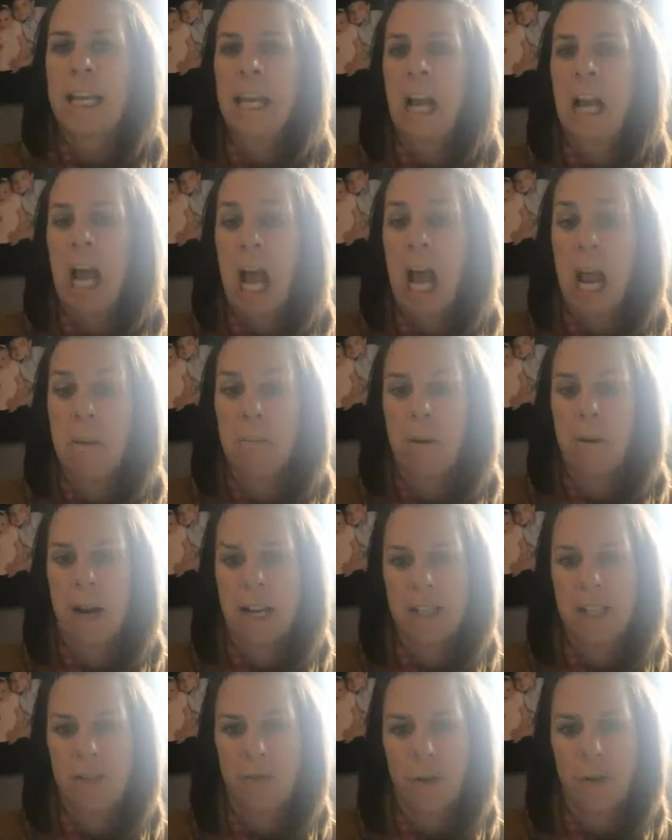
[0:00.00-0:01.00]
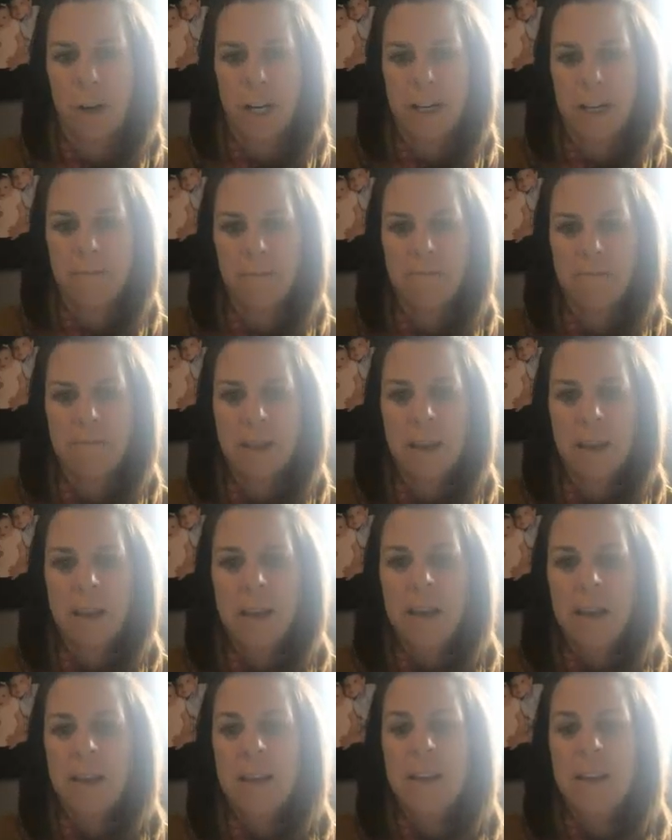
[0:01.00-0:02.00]
get a high price for it.
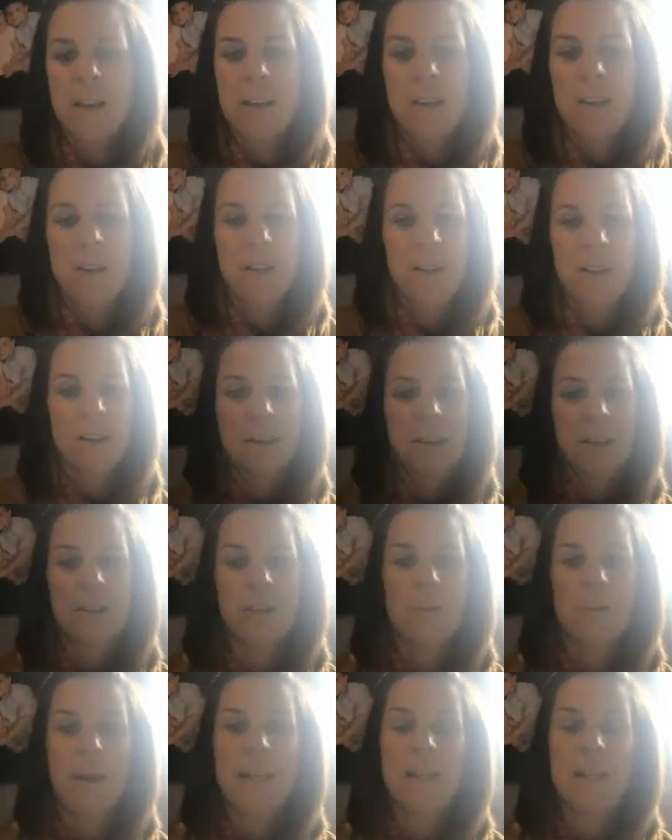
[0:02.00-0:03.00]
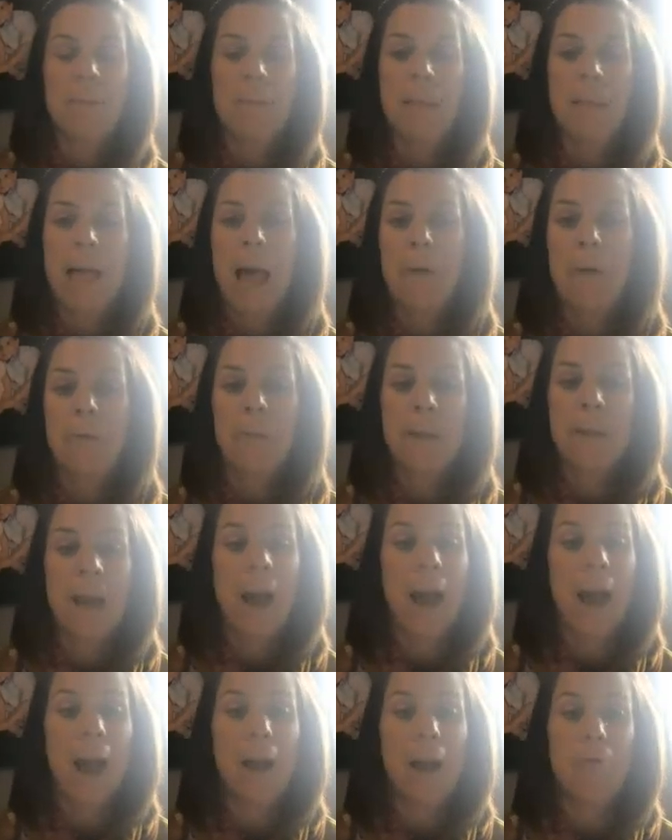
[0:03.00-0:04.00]
So my supply will be
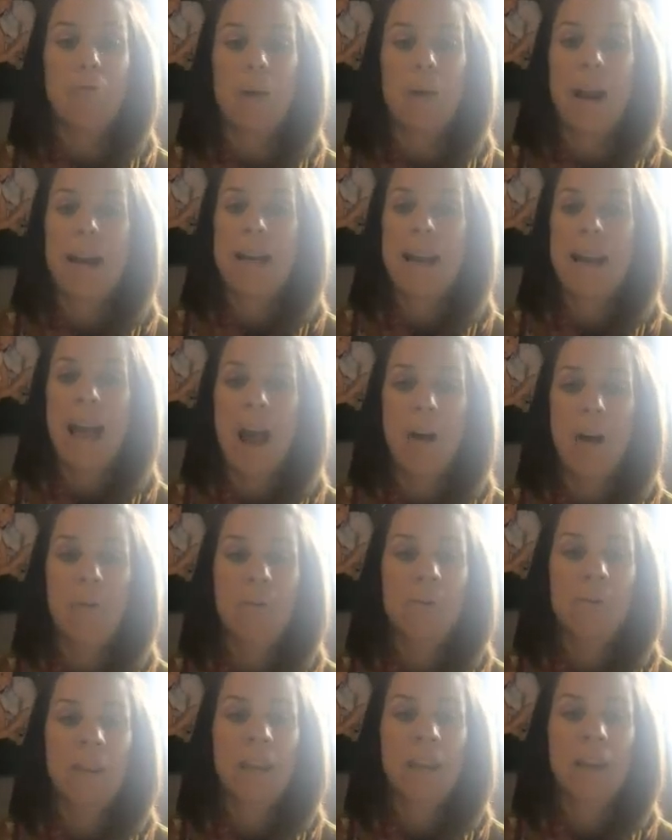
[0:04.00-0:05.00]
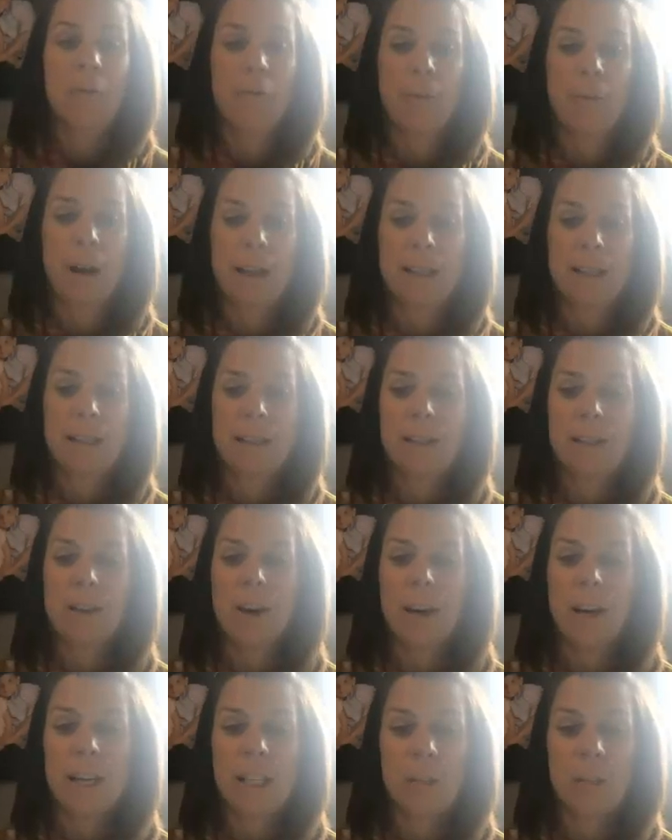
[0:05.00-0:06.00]
high right now if prices
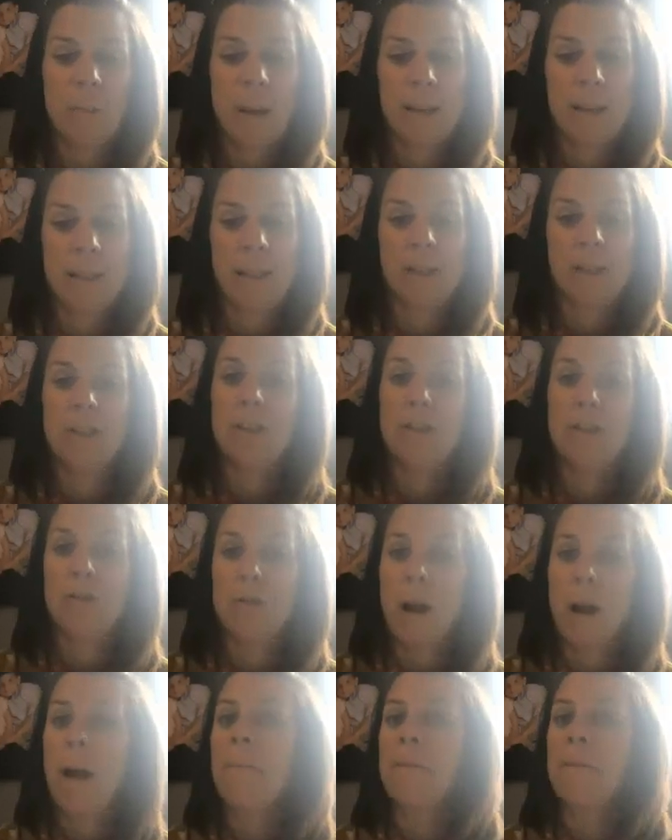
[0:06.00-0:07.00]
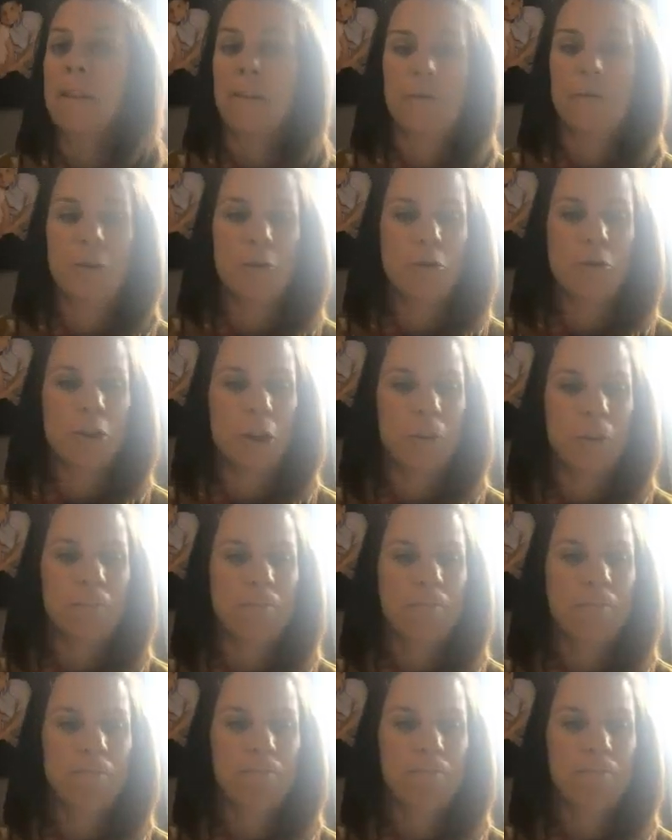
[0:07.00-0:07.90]
are expected to drop in the future.